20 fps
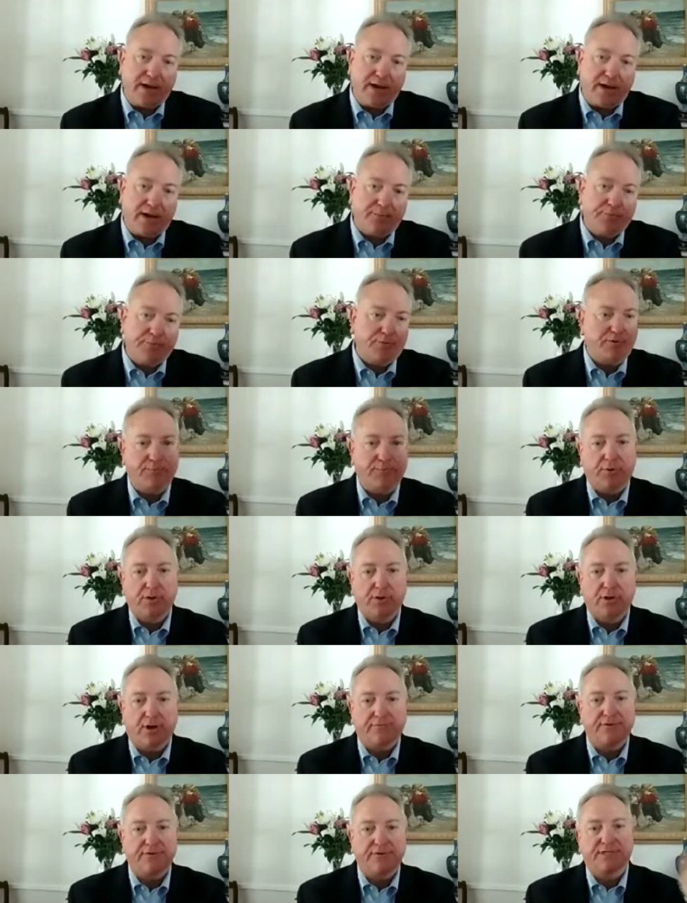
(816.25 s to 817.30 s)
up with your book
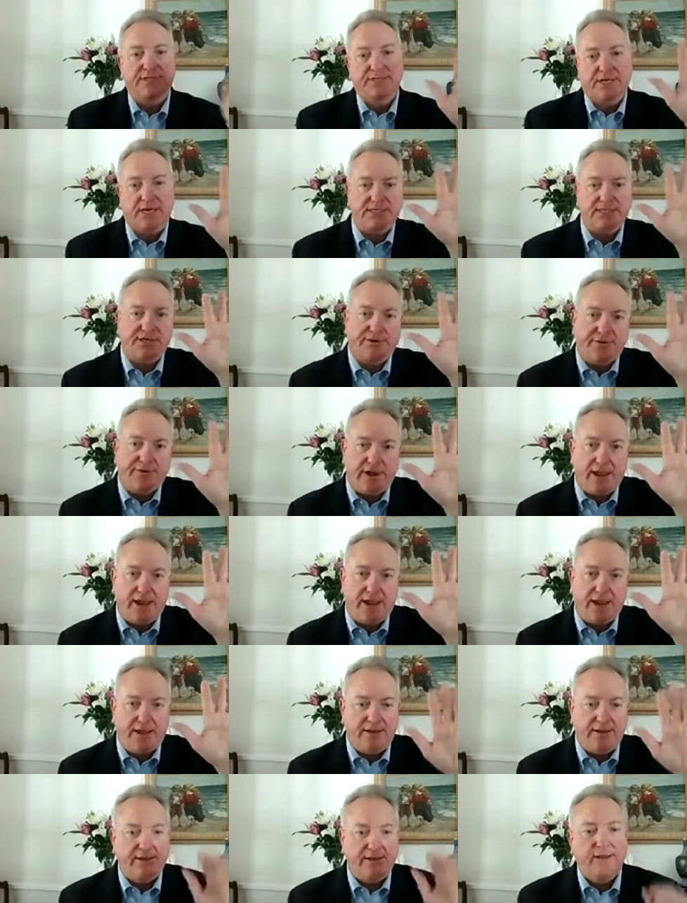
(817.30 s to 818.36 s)
cover the size of your
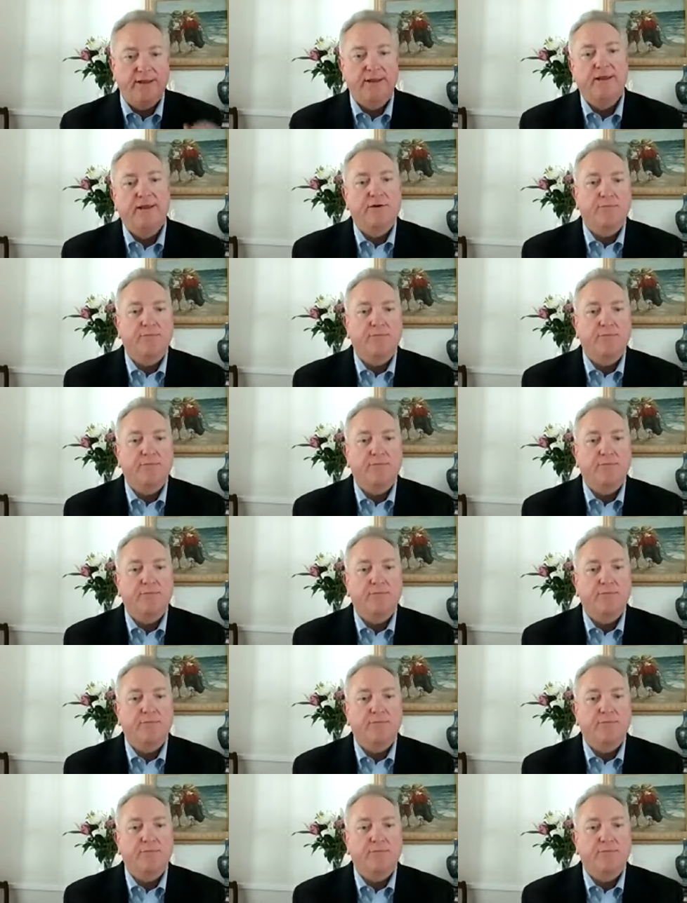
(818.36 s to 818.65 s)
hand,